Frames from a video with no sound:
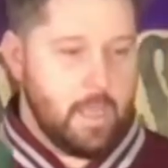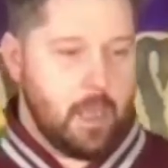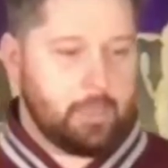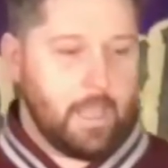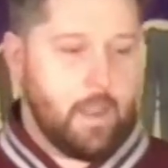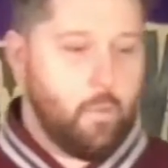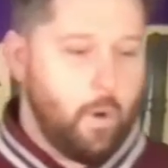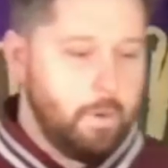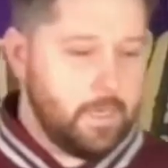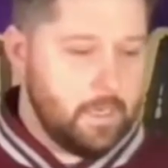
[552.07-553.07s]
Okay, and
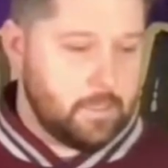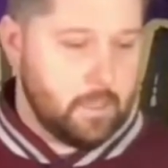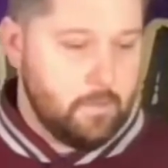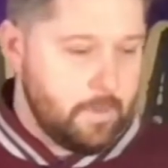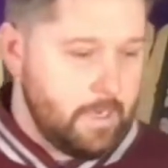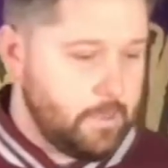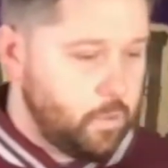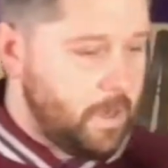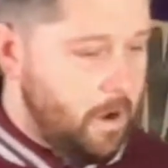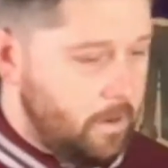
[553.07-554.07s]
what we're going to do is
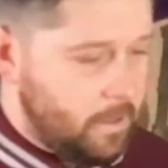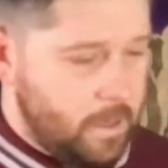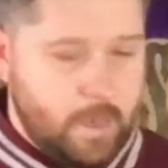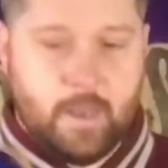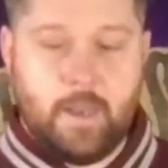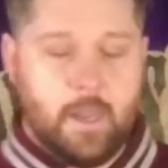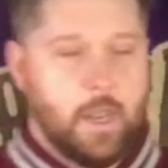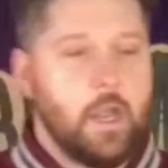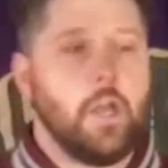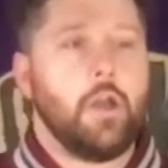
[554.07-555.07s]
we are going to
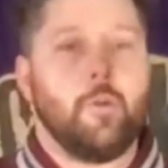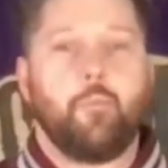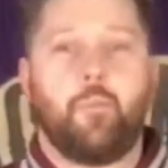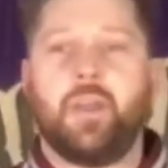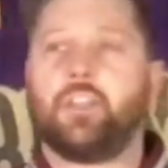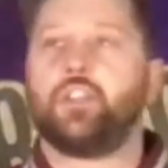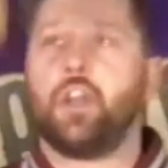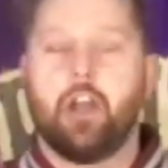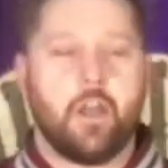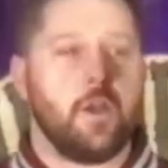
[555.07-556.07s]

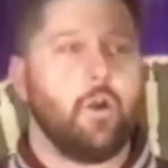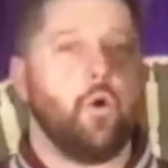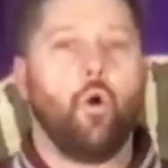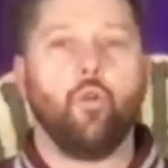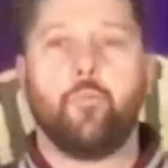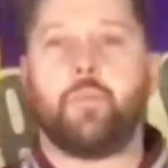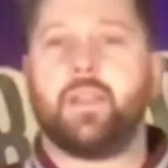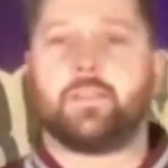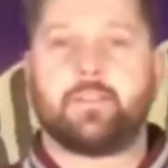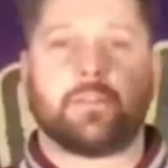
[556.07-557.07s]
picture all the
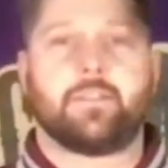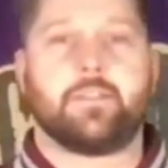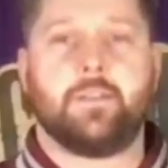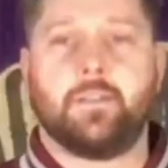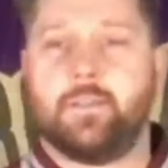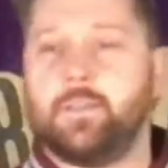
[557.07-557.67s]
bits,